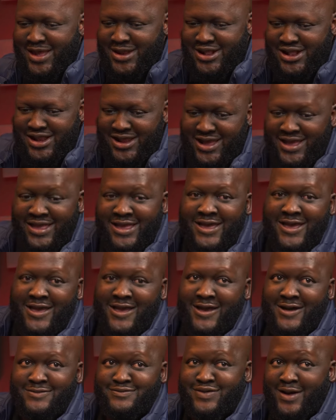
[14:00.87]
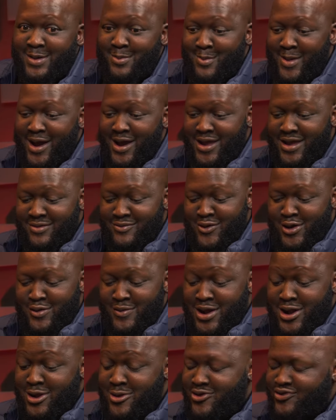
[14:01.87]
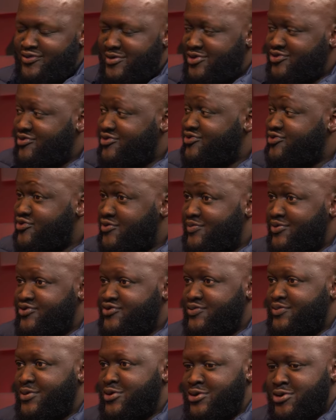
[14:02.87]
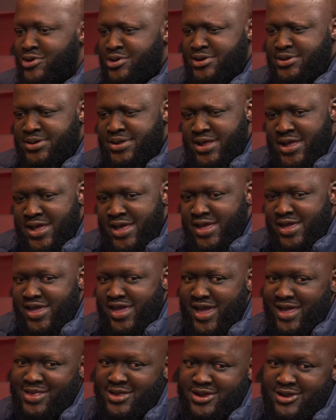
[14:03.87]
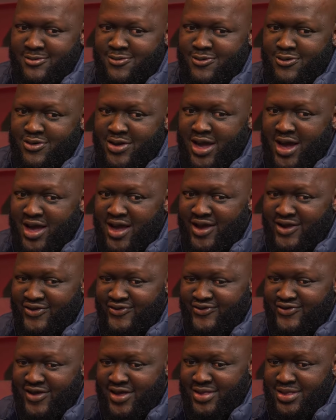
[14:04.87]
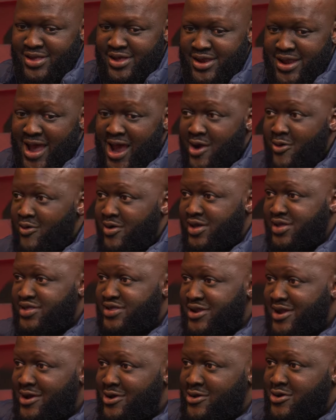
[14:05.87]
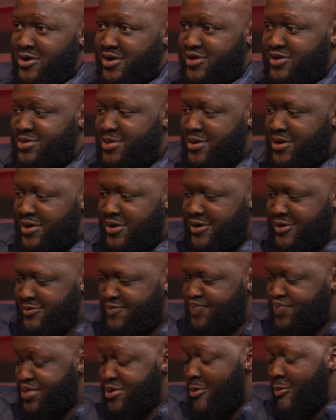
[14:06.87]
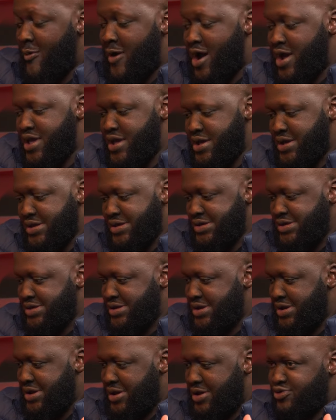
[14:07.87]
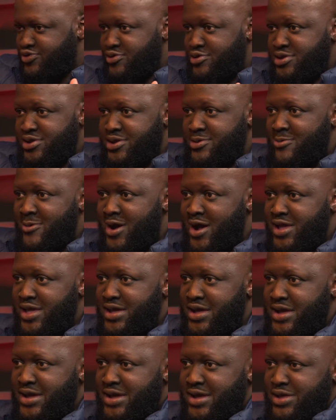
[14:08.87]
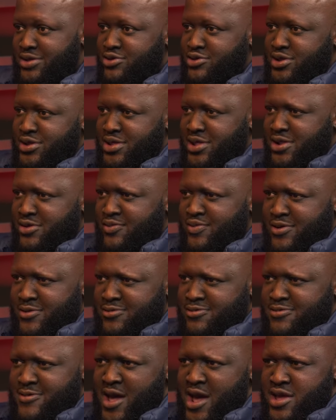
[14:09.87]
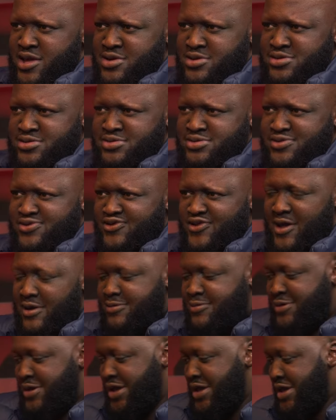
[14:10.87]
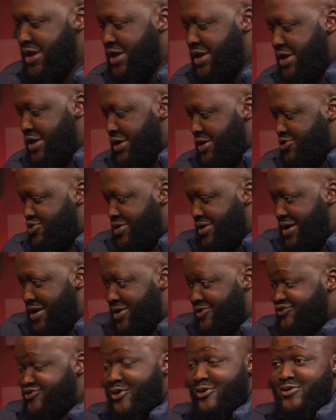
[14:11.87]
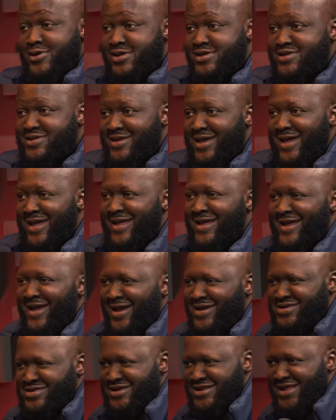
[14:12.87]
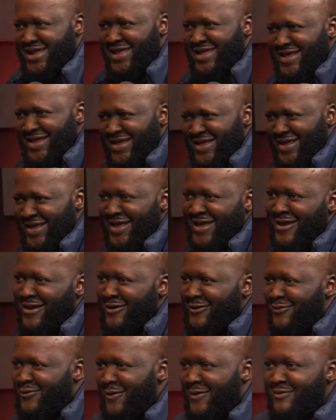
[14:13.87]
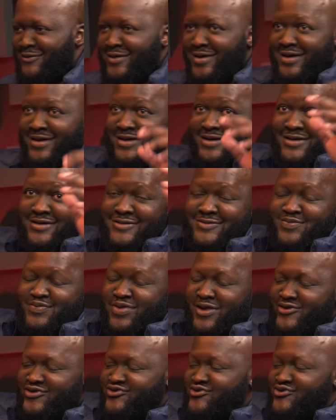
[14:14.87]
that clear. But one of my close friends was super, super good. Gathered a few guys. And then I went and I got the wire. So you need wire and you need a little bit of iron stuff. Stole it actually from the